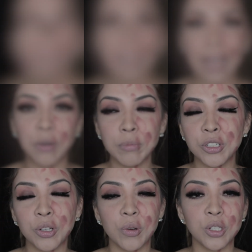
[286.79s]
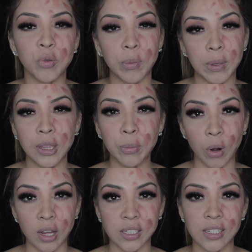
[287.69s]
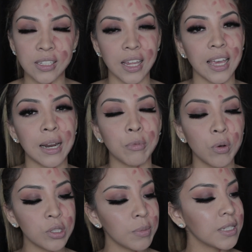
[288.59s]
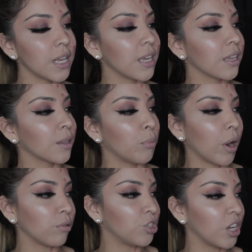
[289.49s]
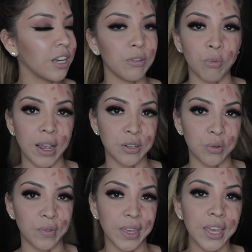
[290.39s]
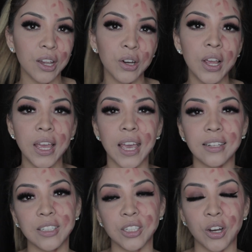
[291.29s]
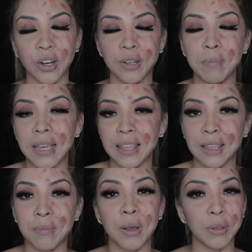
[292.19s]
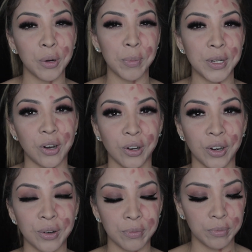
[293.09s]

Now I'm just going to repeat the process, and I'm going to be taking the brown shade right over here and start making them a little bit darker.